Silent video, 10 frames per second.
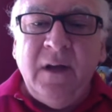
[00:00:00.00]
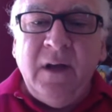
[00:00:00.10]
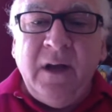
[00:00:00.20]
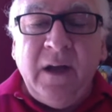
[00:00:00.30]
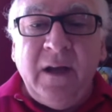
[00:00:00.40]

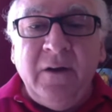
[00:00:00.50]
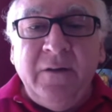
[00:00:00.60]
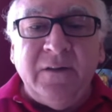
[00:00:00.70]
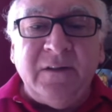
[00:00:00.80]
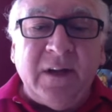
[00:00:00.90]
and
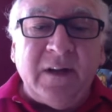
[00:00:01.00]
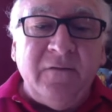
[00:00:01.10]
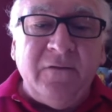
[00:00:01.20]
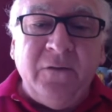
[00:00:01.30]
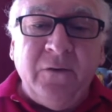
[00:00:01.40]
on the
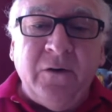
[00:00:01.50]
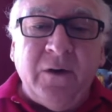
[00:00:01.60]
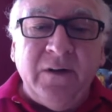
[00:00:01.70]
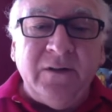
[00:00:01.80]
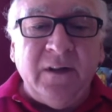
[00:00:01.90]
second
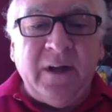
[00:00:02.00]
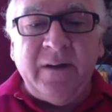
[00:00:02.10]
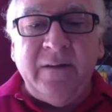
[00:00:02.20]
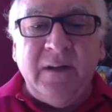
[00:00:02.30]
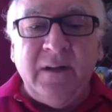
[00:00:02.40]
floor is a lot
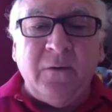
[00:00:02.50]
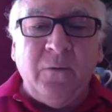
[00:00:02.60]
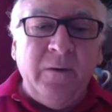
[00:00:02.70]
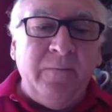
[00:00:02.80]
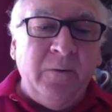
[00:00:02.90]
of the
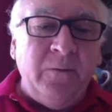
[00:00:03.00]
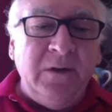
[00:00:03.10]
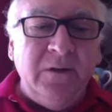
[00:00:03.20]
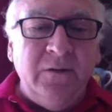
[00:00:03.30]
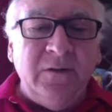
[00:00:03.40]
equipment we
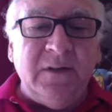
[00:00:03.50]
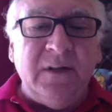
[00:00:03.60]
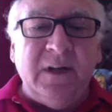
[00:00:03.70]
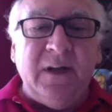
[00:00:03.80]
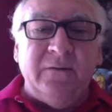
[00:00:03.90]
use in
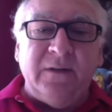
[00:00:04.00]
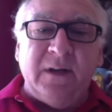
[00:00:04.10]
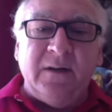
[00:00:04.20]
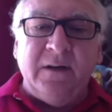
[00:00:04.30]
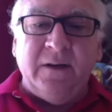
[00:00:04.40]

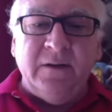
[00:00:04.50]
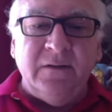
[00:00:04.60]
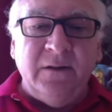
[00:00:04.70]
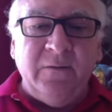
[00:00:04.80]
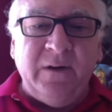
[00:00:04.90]

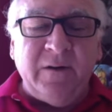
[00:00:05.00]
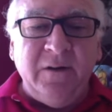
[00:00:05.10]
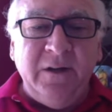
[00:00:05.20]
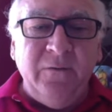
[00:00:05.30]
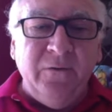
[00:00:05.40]
nanotechnology. We have a
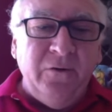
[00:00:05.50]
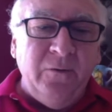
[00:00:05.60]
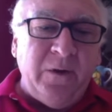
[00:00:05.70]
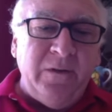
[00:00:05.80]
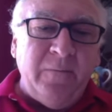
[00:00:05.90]
clean
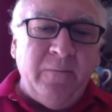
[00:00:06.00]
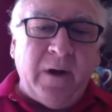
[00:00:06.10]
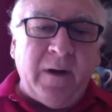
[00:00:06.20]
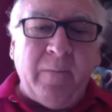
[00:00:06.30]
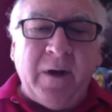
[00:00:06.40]
room on the
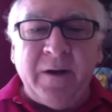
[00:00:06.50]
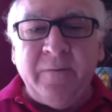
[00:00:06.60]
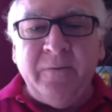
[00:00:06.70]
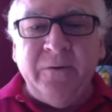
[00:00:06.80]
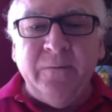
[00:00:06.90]

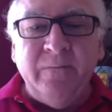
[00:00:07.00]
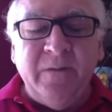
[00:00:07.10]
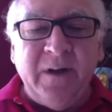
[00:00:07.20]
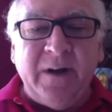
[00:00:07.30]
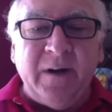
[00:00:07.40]
bottom room
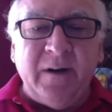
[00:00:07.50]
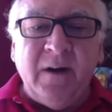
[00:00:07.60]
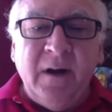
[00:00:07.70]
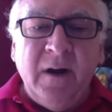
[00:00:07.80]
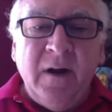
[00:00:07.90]
there,
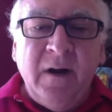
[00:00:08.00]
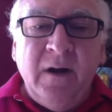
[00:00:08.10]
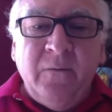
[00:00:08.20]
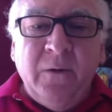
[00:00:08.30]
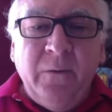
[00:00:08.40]

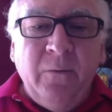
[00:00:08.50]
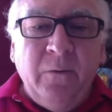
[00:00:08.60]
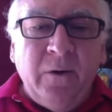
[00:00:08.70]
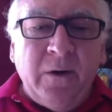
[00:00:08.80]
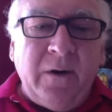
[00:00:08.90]
where we
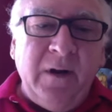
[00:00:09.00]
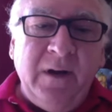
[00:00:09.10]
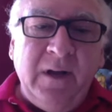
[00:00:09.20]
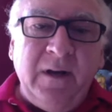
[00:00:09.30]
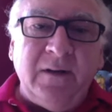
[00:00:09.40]
work
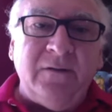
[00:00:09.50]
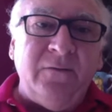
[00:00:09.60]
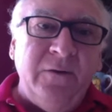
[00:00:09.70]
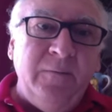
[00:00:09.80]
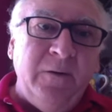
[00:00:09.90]
in
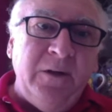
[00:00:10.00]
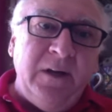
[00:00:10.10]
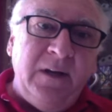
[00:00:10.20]
extremely